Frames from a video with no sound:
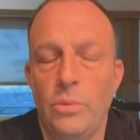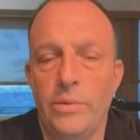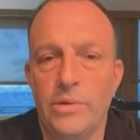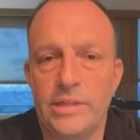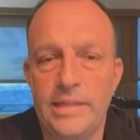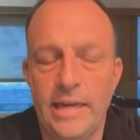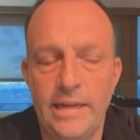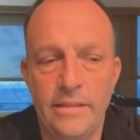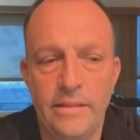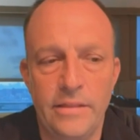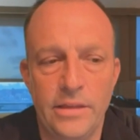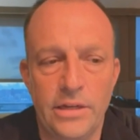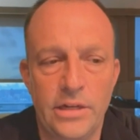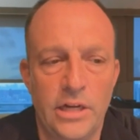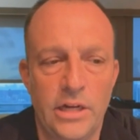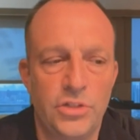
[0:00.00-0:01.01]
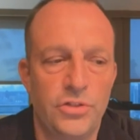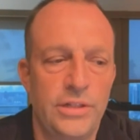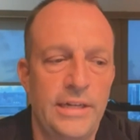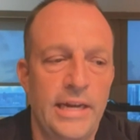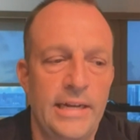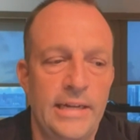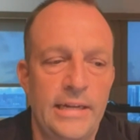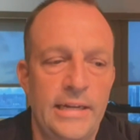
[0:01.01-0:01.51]
that we were 10th in the country
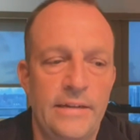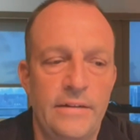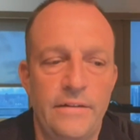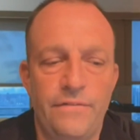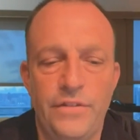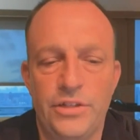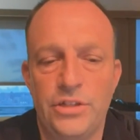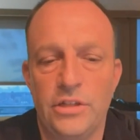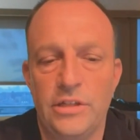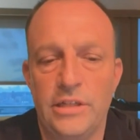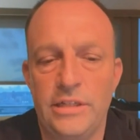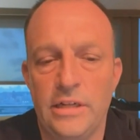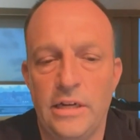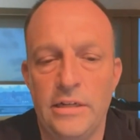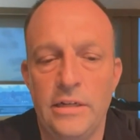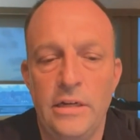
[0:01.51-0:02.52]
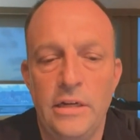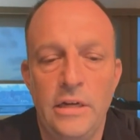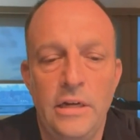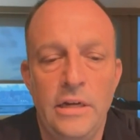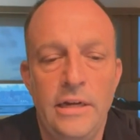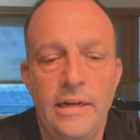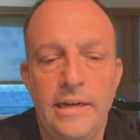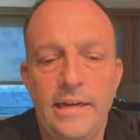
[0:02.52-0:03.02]
getting it efficiently done
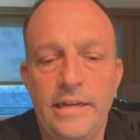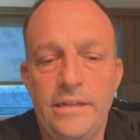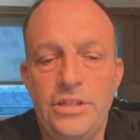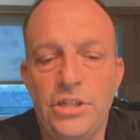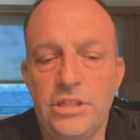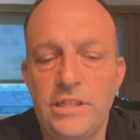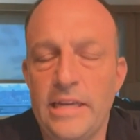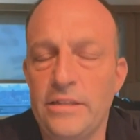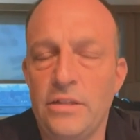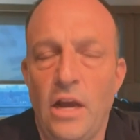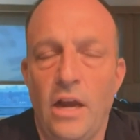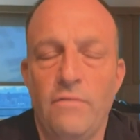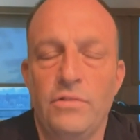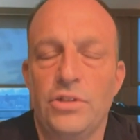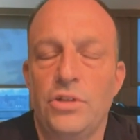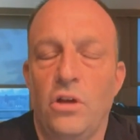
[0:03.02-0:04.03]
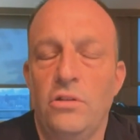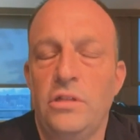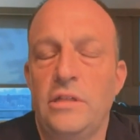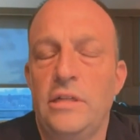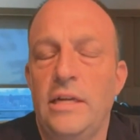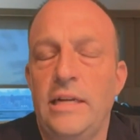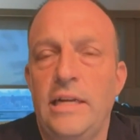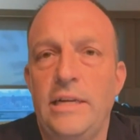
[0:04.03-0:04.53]
it just has not
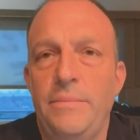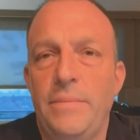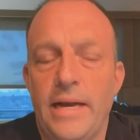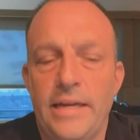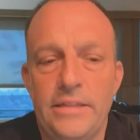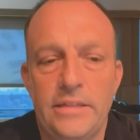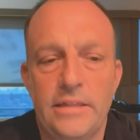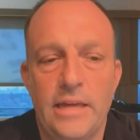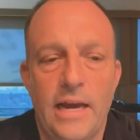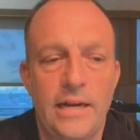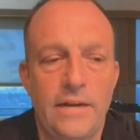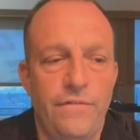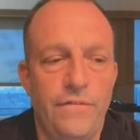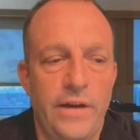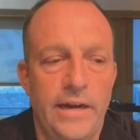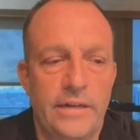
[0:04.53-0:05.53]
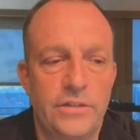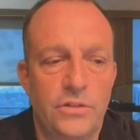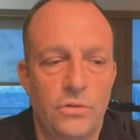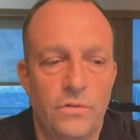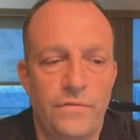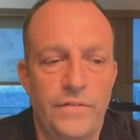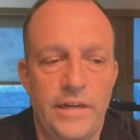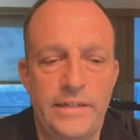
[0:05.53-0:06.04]
resulted in any bad side effects
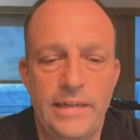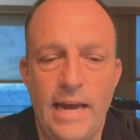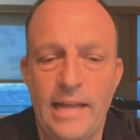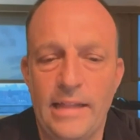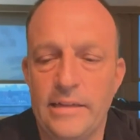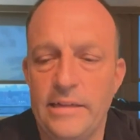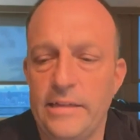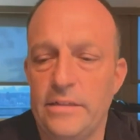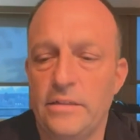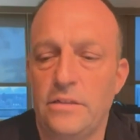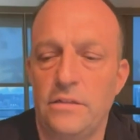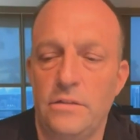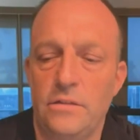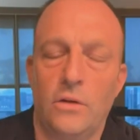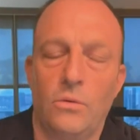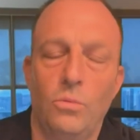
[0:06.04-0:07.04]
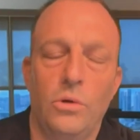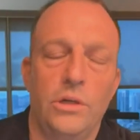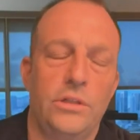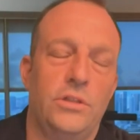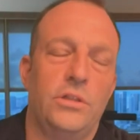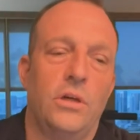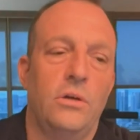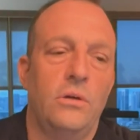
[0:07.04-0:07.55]
or fatalities, knock
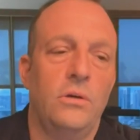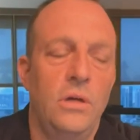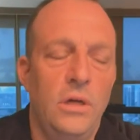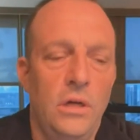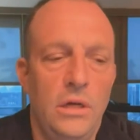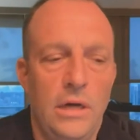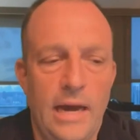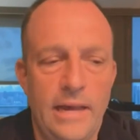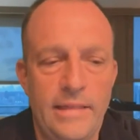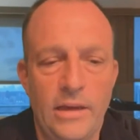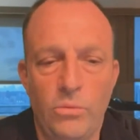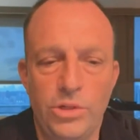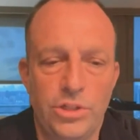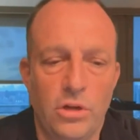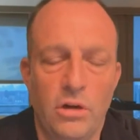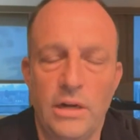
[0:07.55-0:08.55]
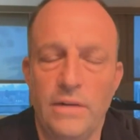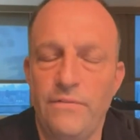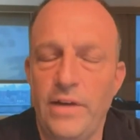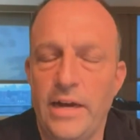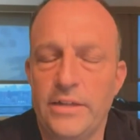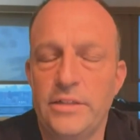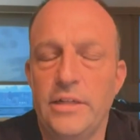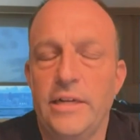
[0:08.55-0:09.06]
wood. So I think we should all get
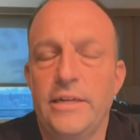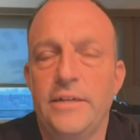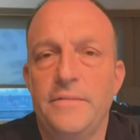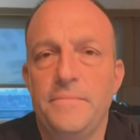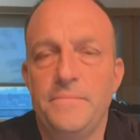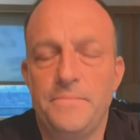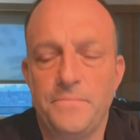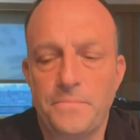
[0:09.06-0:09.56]
vaccinated.